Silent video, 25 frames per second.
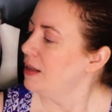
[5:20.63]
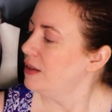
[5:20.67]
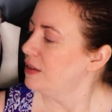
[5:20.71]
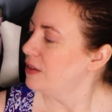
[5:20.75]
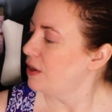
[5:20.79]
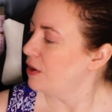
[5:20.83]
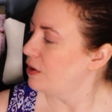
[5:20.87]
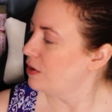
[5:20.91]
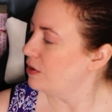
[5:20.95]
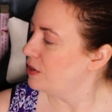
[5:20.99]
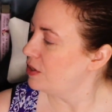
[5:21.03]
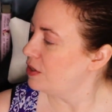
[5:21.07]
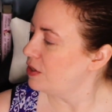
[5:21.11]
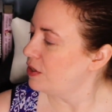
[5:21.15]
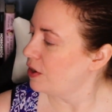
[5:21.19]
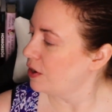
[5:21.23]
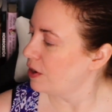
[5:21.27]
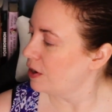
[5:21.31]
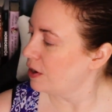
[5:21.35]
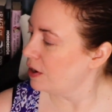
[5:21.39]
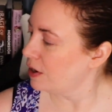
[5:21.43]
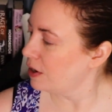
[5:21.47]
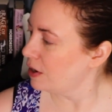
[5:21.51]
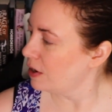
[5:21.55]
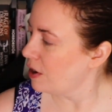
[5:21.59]
So
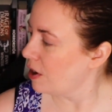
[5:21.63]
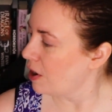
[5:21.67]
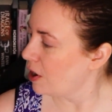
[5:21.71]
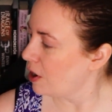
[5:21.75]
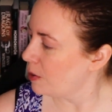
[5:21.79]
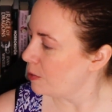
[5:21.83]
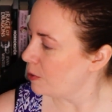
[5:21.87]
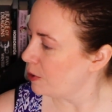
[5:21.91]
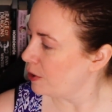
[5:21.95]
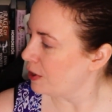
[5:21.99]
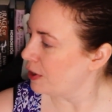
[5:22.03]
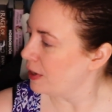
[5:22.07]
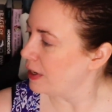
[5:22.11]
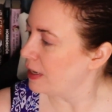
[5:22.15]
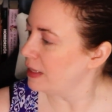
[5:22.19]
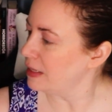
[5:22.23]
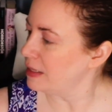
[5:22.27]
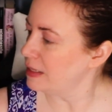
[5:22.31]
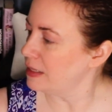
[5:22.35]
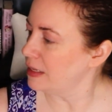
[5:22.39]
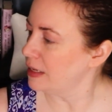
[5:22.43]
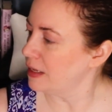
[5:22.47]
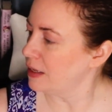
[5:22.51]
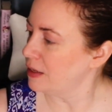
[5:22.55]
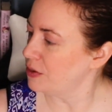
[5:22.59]
Star Harbor, it
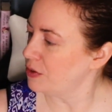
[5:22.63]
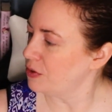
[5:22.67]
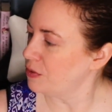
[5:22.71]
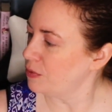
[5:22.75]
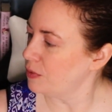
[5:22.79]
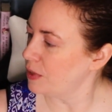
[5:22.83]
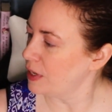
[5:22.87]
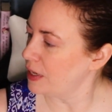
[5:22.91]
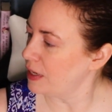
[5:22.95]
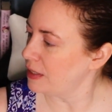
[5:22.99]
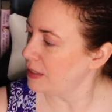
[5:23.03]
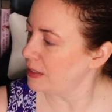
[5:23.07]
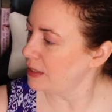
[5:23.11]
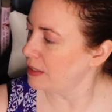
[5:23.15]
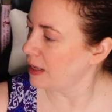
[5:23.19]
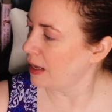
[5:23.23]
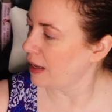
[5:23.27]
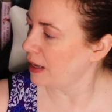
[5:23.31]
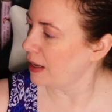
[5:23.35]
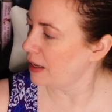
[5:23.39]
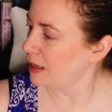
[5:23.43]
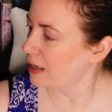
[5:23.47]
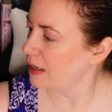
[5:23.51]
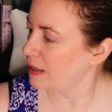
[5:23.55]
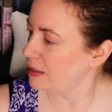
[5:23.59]
says, read a
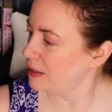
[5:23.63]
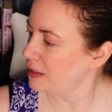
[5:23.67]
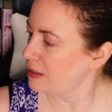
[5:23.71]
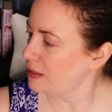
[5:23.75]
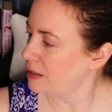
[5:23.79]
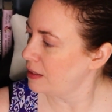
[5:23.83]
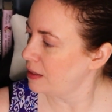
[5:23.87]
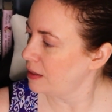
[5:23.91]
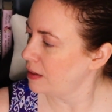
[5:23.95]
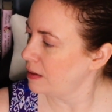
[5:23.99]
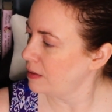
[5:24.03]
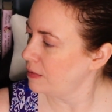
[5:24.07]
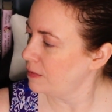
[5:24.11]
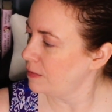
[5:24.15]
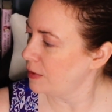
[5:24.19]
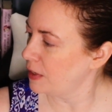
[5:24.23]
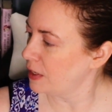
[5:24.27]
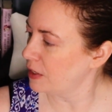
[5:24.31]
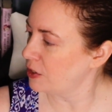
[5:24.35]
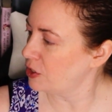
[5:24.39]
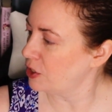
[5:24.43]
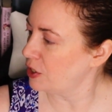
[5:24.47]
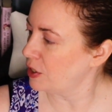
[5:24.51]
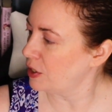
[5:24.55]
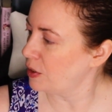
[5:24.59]
science
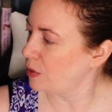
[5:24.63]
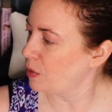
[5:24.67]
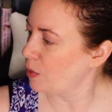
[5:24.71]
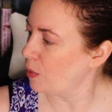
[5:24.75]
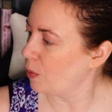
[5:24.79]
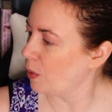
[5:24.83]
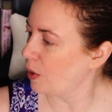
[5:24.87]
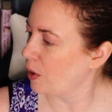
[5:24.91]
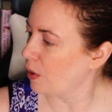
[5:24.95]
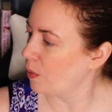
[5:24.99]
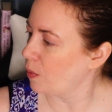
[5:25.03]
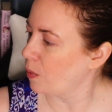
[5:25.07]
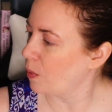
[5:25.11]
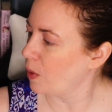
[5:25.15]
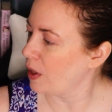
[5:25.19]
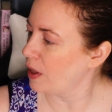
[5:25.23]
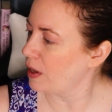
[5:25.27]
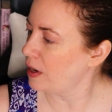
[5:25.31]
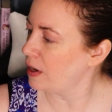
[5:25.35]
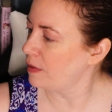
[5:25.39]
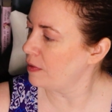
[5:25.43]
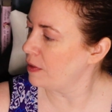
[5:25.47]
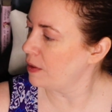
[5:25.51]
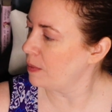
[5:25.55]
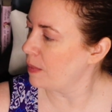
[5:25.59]
fiction where
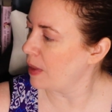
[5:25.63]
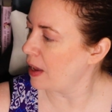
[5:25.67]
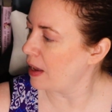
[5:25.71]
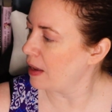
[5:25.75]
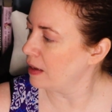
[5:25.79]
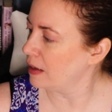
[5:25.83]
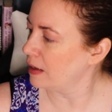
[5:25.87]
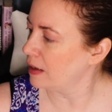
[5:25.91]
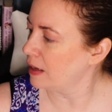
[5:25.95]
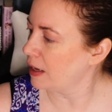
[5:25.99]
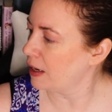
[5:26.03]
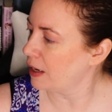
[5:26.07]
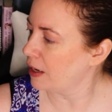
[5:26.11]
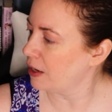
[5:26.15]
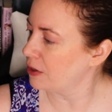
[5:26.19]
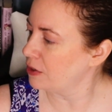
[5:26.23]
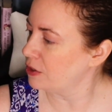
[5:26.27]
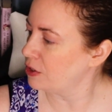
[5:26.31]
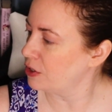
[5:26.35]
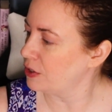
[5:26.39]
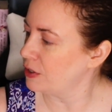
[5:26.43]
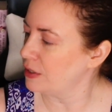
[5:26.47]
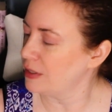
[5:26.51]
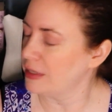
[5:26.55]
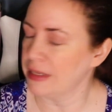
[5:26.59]
one of the main
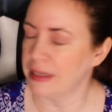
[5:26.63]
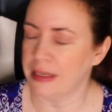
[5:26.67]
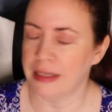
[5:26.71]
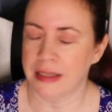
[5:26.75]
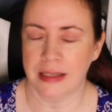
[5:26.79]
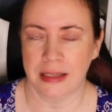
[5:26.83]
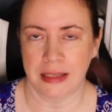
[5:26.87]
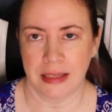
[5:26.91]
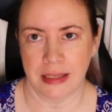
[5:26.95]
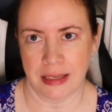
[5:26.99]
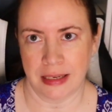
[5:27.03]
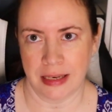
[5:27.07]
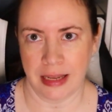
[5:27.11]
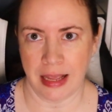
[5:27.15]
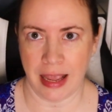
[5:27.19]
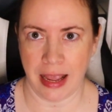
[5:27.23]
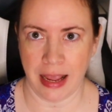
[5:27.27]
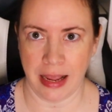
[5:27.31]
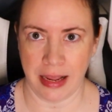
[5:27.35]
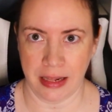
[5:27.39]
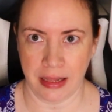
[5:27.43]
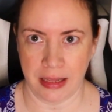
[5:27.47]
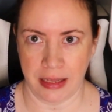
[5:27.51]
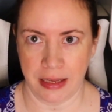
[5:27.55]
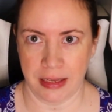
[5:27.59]
characters is an
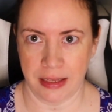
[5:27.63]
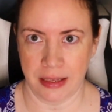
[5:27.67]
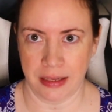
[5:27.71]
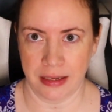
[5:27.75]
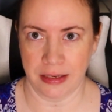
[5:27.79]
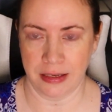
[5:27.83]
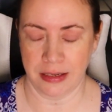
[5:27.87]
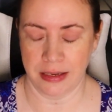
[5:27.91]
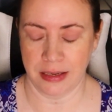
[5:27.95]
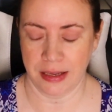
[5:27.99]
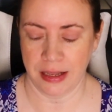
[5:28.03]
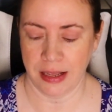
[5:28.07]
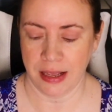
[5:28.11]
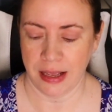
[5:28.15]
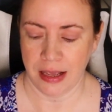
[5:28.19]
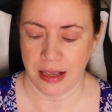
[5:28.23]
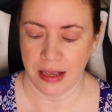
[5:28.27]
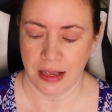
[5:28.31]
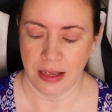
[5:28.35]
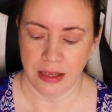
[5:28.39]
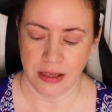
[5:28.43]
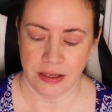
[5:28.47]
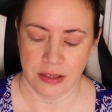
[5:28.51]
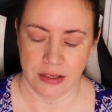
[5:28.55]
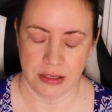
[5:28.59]
alien.
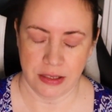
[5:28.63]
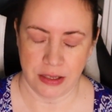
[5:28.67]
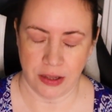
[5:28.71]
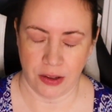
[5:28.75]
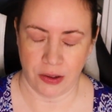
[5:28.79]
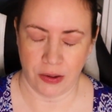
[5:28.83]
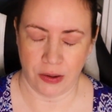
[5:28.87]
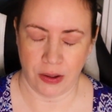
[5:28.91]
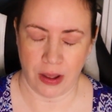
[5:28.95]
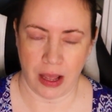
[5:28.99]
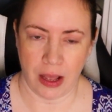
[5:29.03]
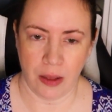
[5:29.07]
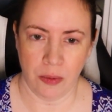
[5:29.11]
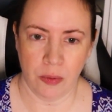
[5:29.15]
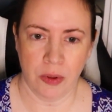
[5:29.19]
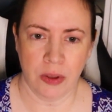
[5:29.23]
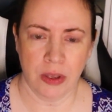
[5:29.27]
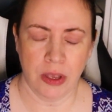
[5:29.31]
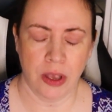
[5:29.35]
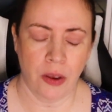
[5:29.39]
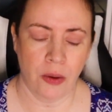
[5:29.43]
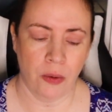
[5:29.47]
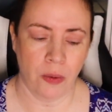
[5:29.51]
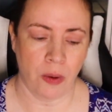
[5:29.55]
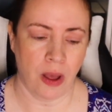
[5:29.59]
So I will
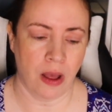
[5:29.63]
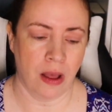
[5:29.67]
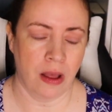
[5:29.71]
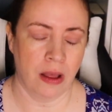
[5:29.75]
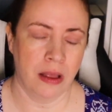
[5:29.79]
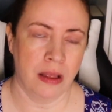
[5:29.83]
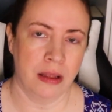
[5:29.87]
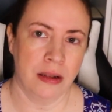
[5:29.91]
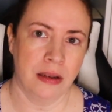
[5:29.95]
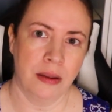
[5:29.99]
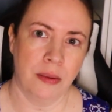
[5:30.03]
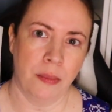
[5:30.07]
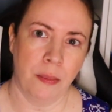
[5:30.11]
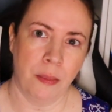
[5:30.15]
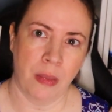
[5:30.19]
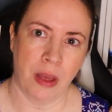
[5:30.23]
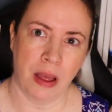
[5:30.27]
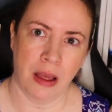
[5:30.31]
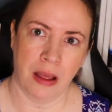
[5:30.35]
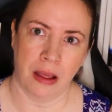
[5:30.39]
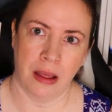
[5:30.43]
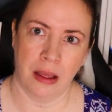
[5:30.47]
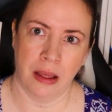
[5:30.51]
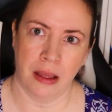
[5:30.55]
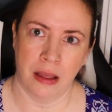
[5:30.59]
go on
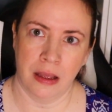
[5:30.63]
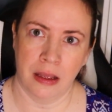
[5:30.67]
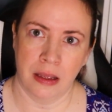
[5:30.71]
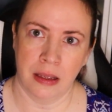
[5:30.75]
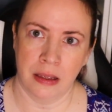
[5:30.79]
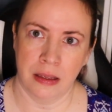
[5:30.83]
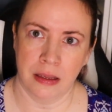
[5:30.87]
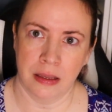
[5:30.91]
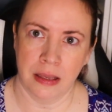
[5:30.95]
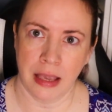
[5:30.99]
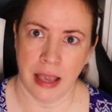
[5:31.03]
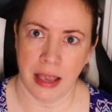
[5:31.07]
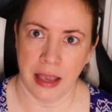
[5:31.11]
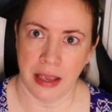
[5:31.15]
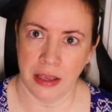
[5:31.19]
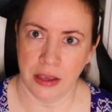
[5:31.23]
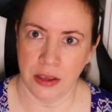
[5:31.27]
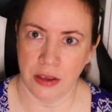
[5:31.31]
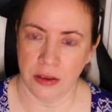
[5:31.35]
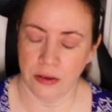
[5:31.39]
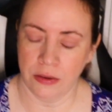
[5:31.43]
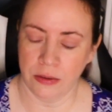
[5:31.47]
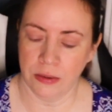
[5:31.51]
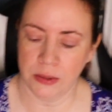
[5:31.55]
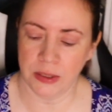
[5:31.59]
my K
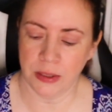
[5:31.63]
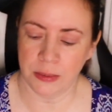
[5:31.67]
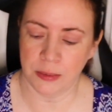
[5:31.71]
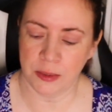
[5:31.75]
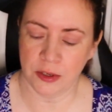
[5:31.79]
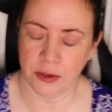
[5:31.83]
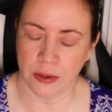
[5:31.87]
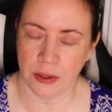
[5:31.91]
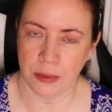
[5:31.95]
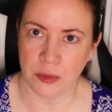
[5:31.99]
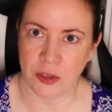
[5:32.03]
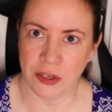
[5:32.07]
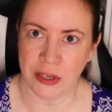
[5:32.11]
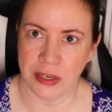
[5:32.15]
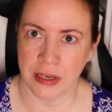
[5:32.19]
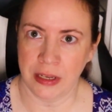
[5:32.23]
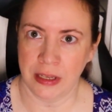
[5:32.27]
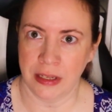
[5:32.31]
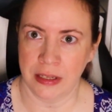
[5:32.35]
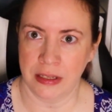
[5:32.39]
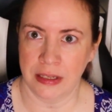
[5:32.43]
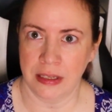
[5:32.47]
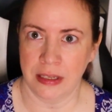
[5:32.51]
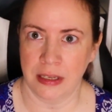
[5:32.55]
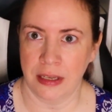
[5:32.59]
U subscription
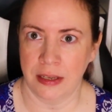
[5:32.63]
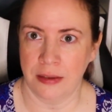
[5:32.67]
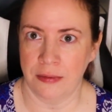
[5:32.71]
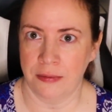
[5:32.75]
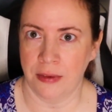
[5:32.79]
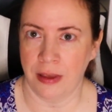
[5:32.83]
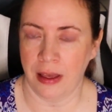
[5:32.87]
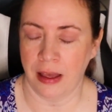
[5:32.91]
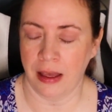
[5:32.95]
and see if